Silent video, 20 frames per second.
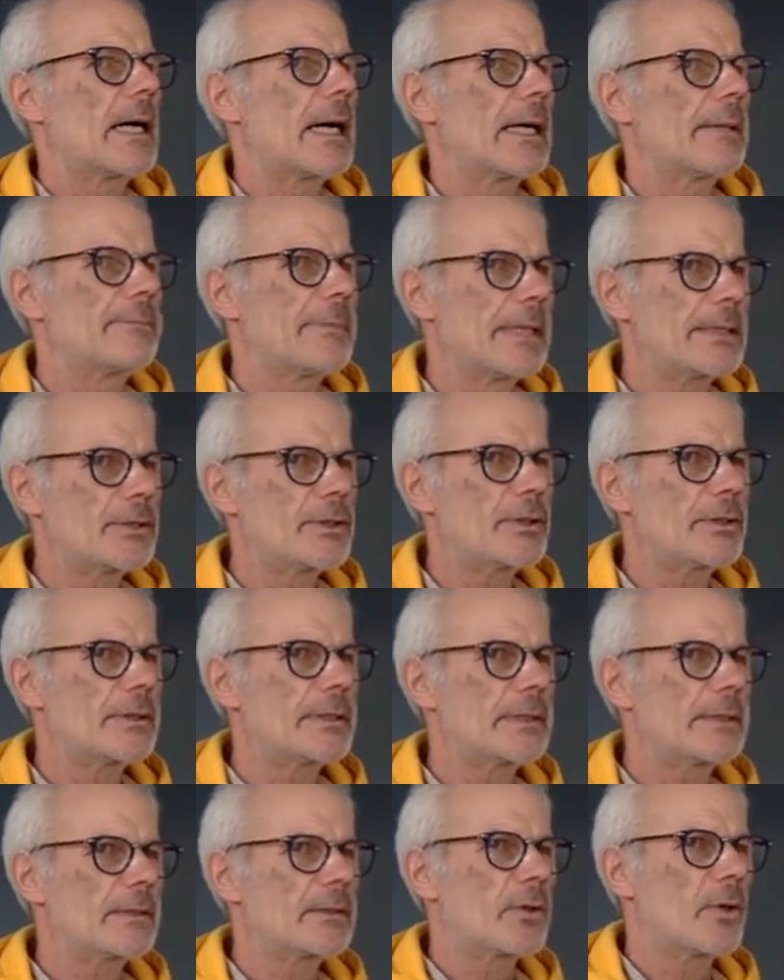I
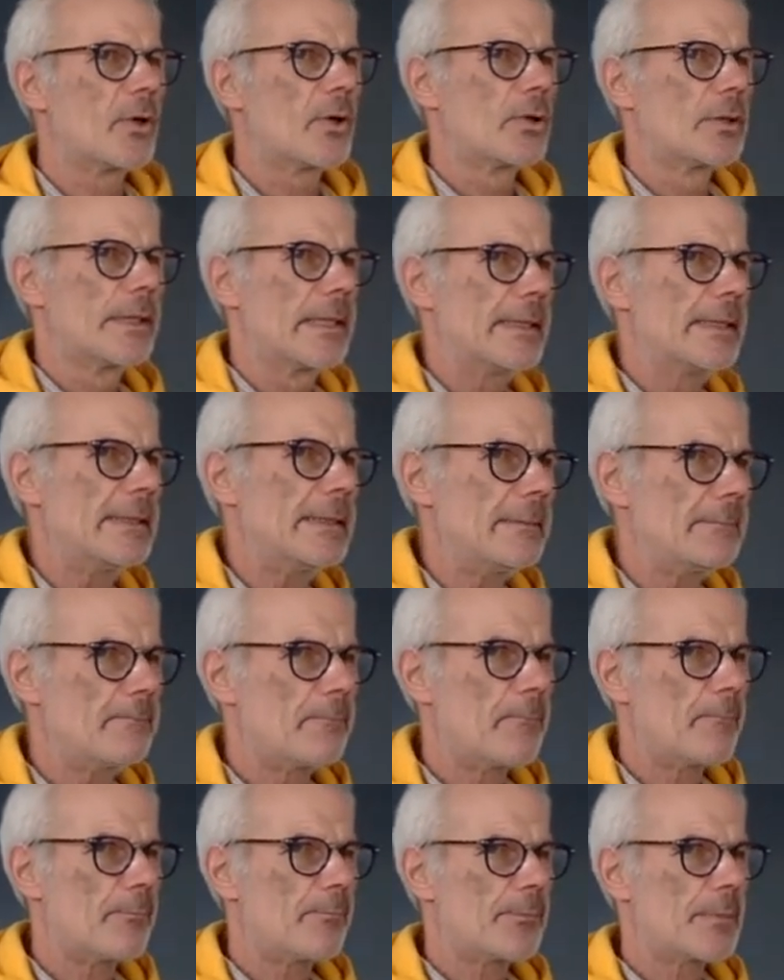mentioned it
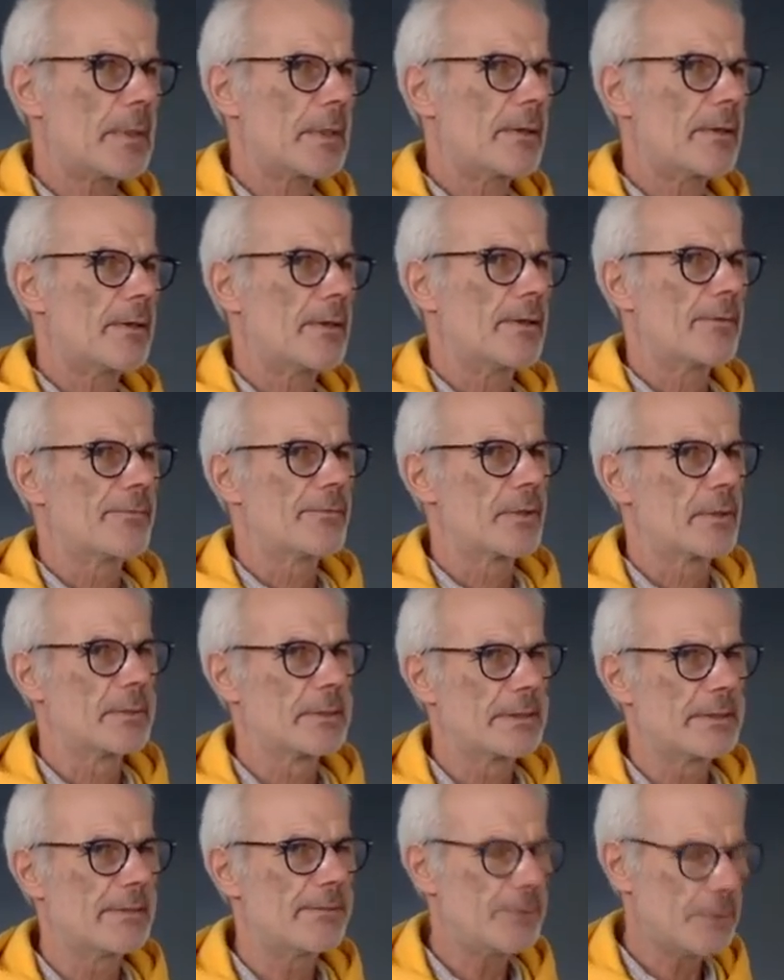already uh,
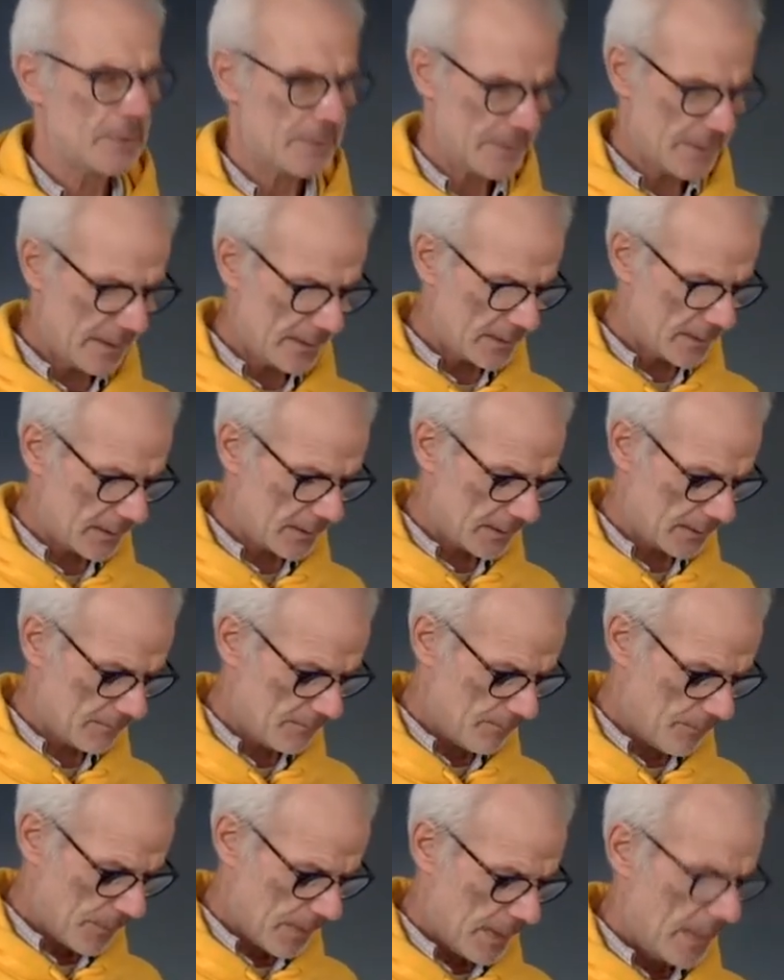from a different text,
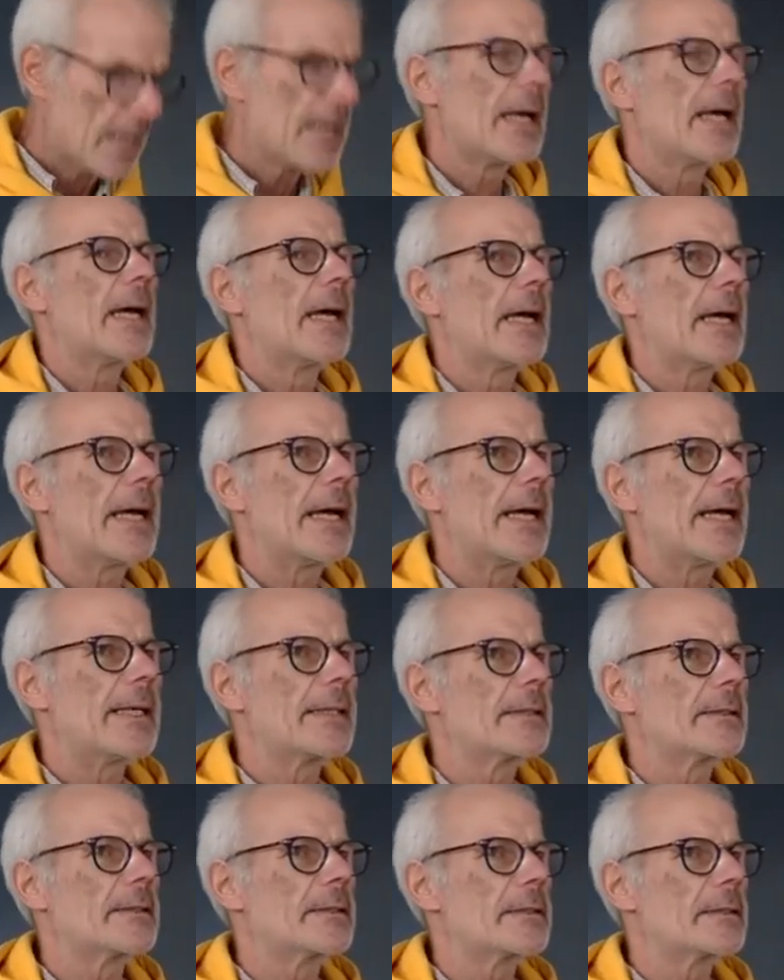
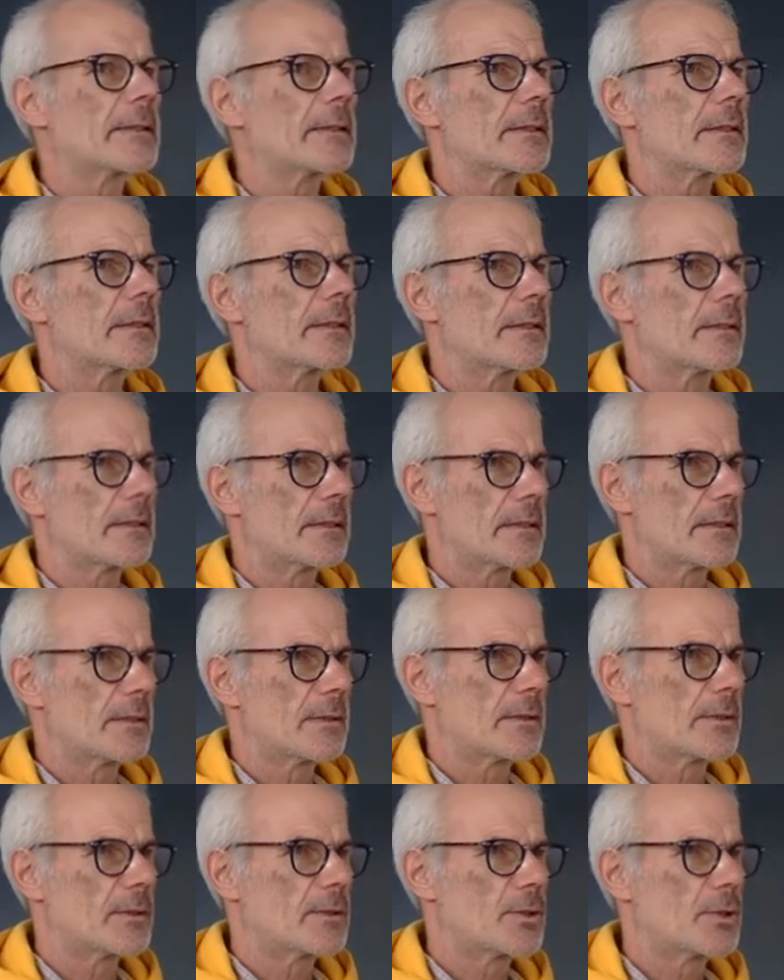and
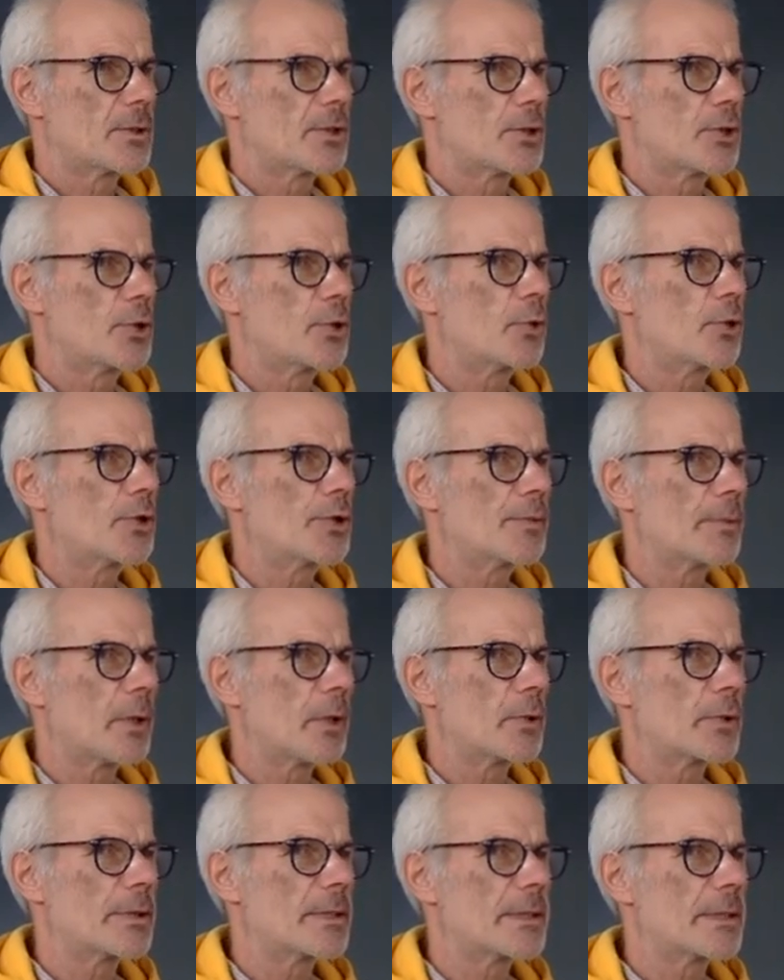two
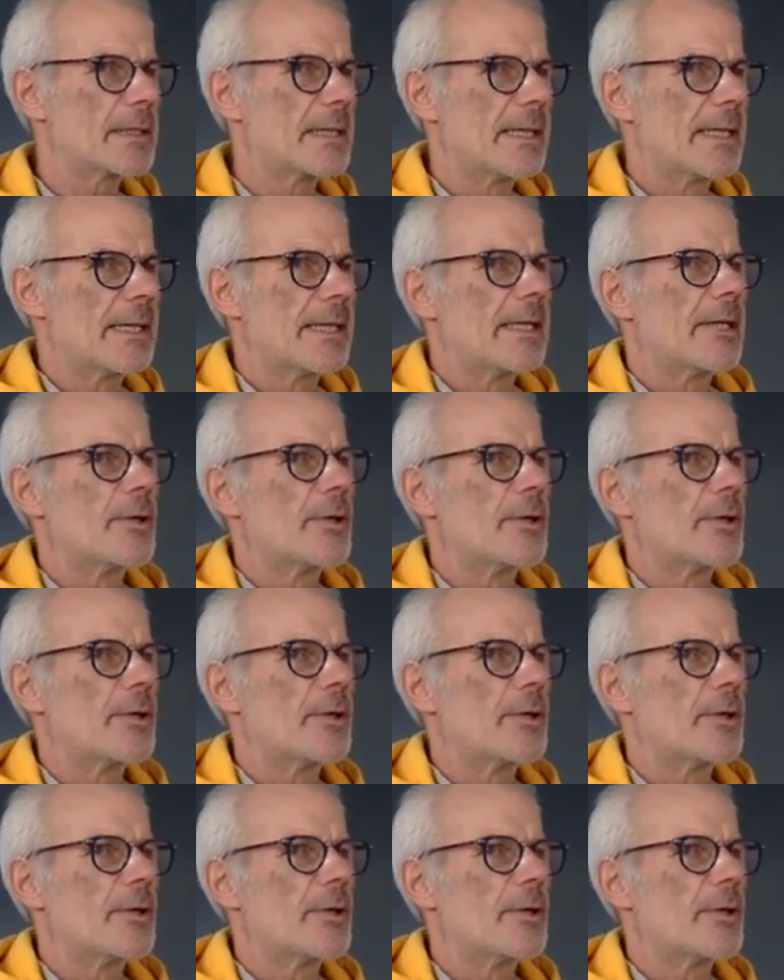quotes.